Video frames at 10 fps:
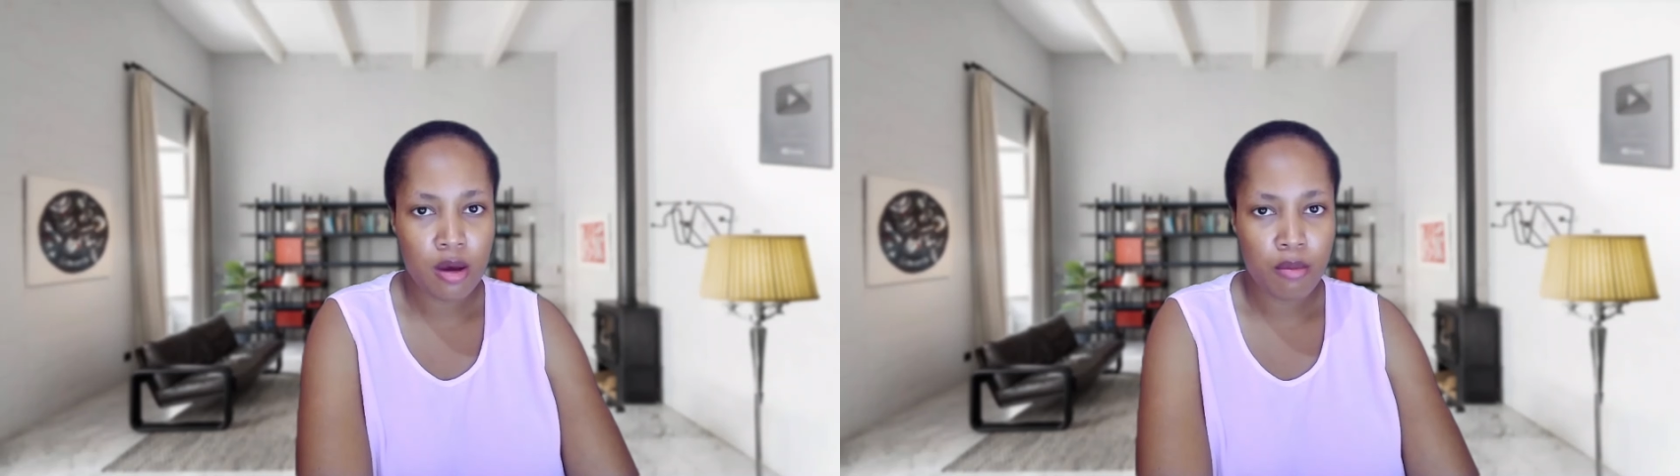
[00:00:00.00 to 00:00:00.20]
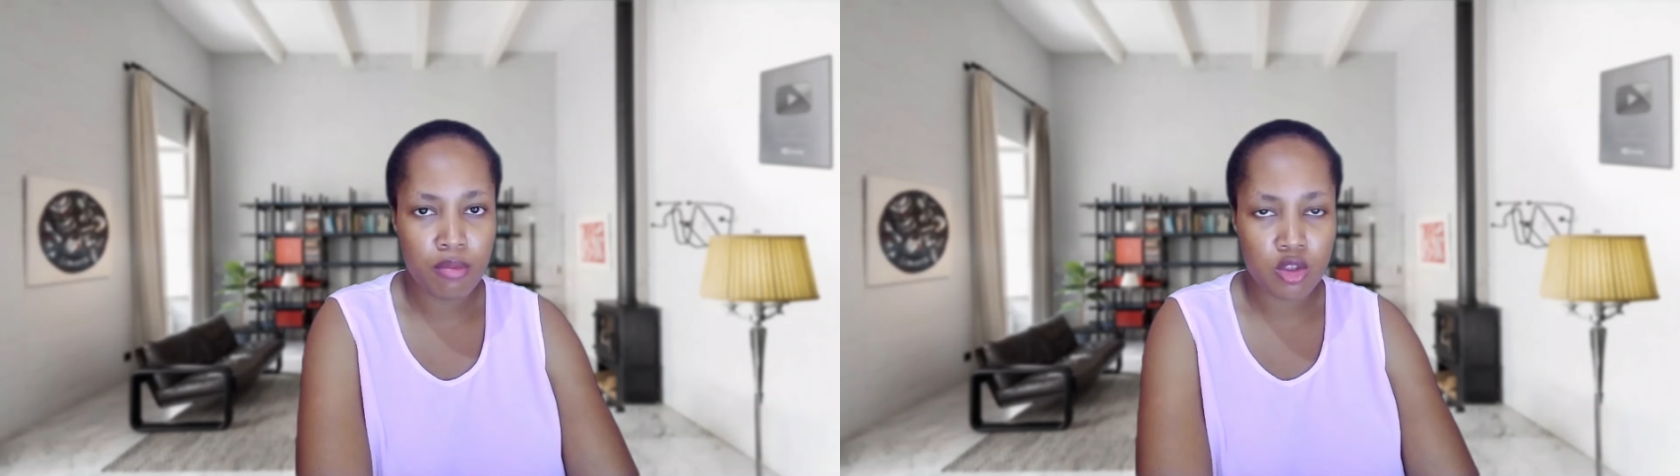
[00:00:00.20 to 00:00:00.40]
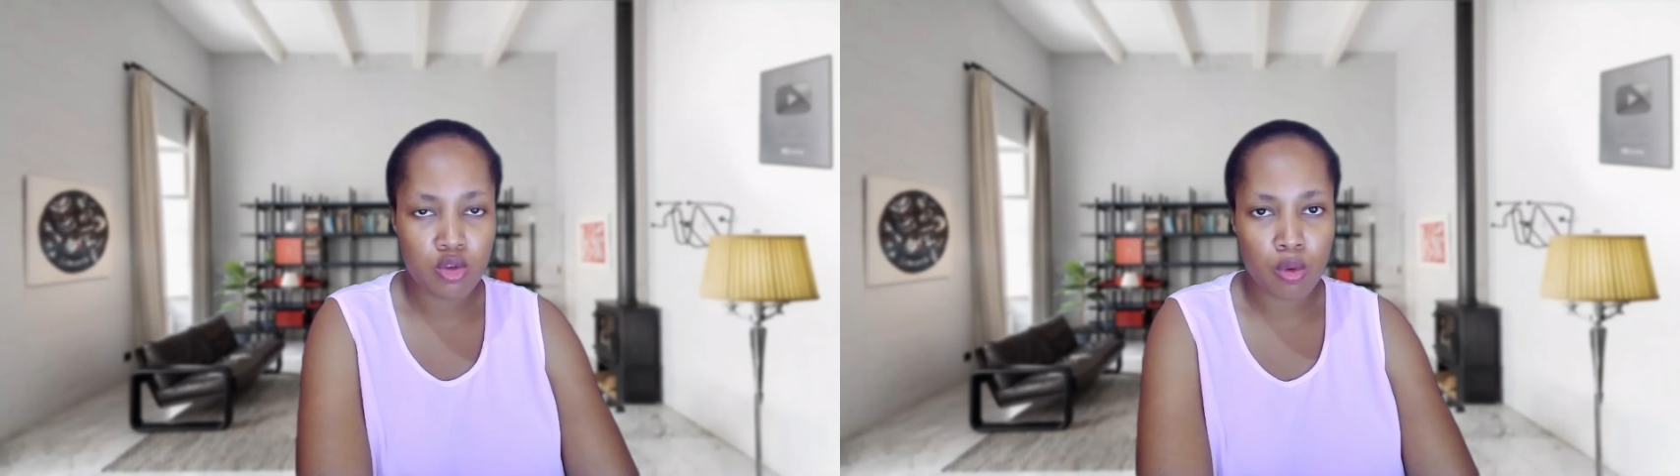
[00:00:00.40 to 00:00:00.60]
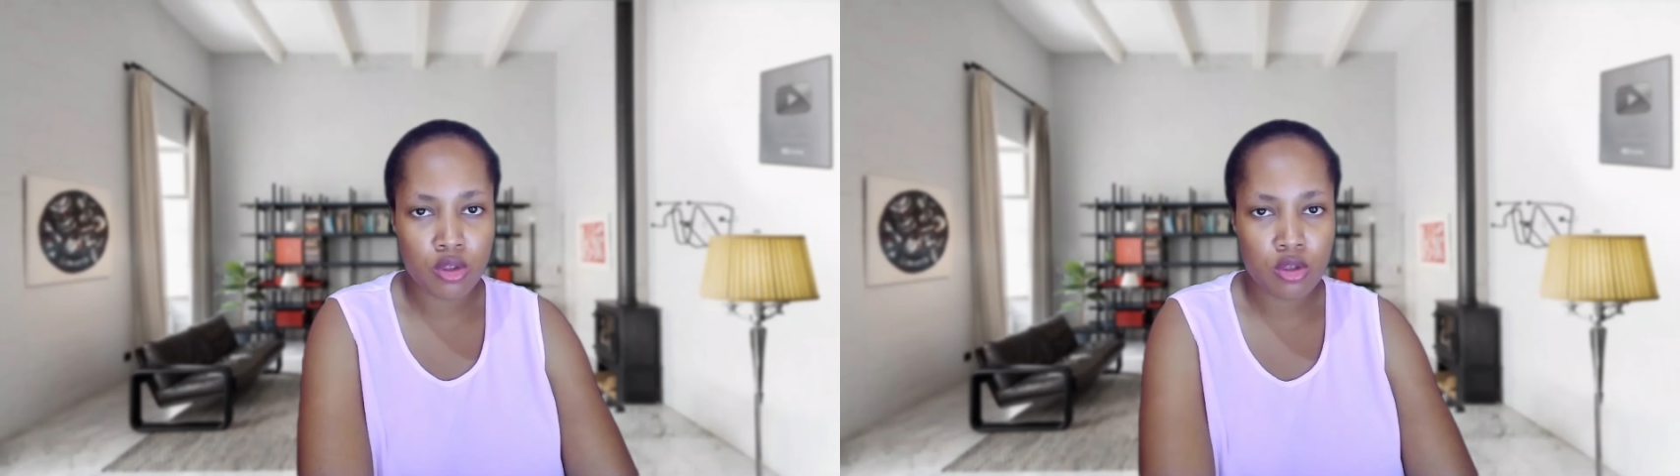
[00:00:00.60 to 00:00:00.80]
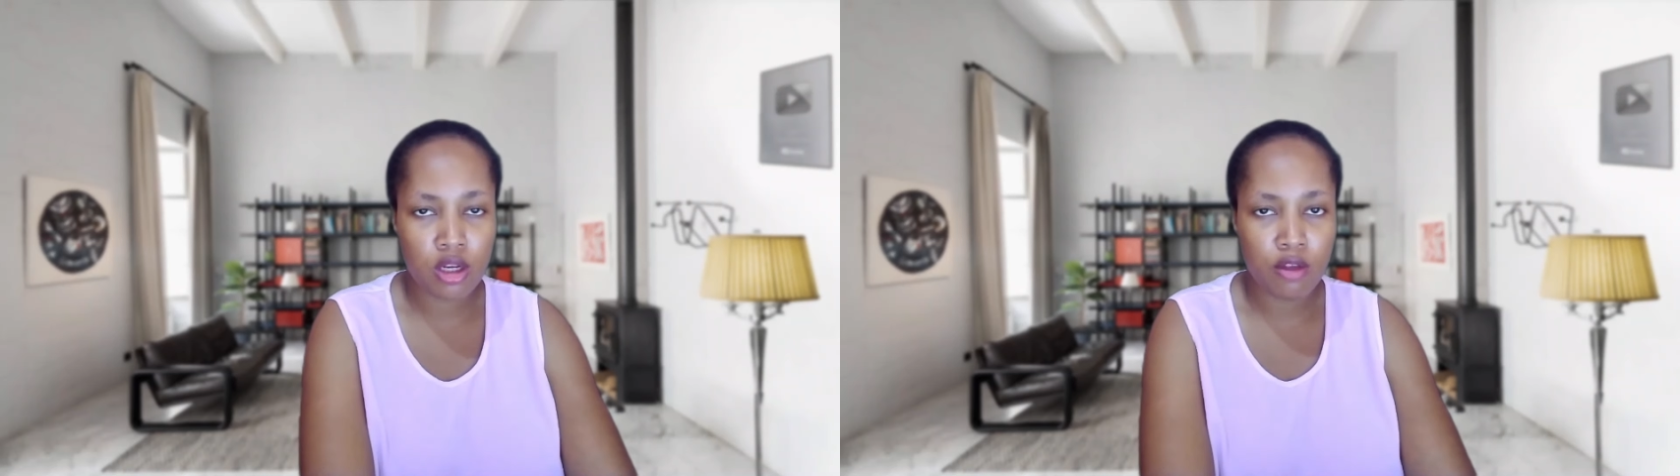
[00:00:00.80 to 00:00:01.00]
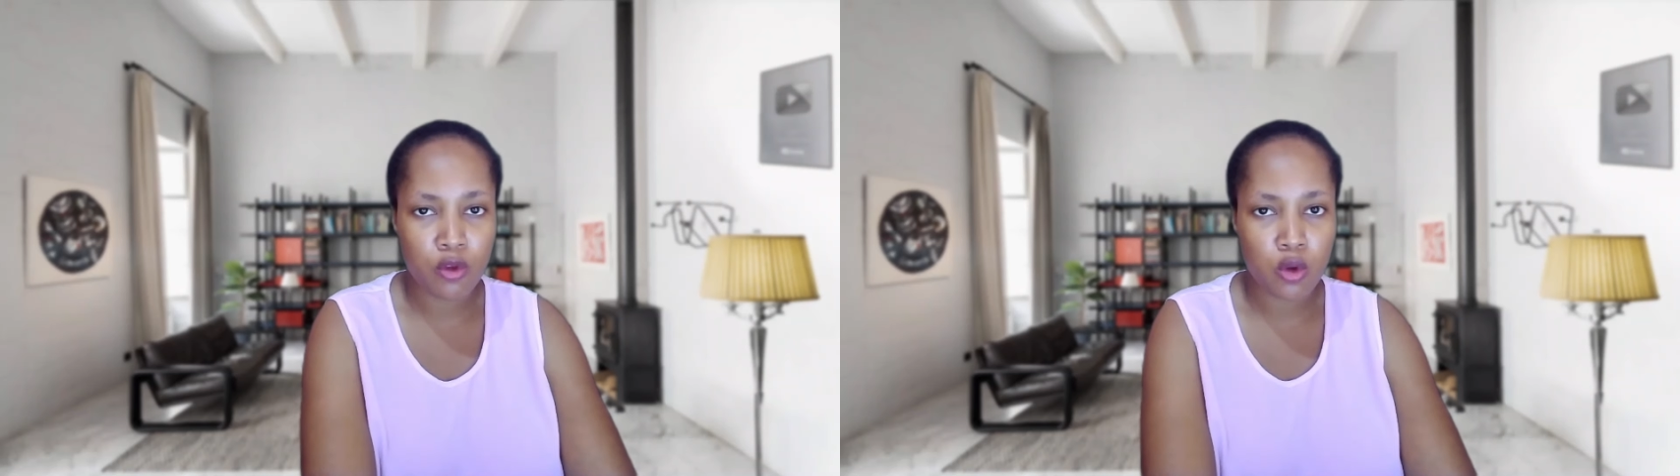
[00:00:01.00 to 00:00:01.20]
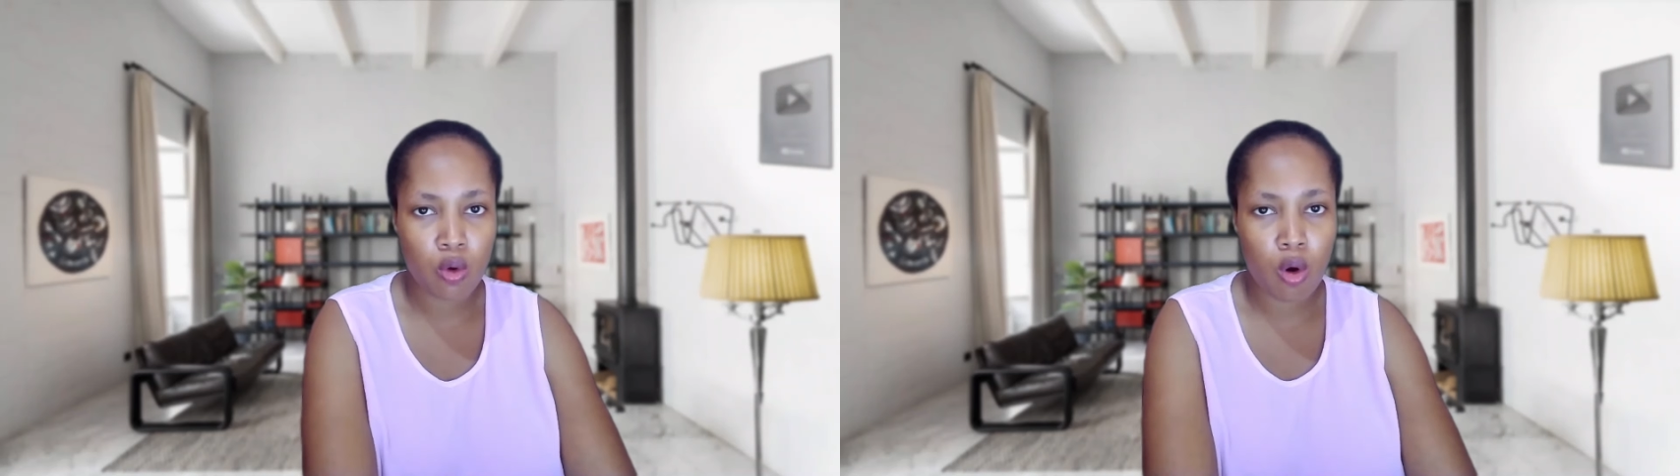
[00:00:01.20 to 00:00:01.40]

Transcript: be sure to leave your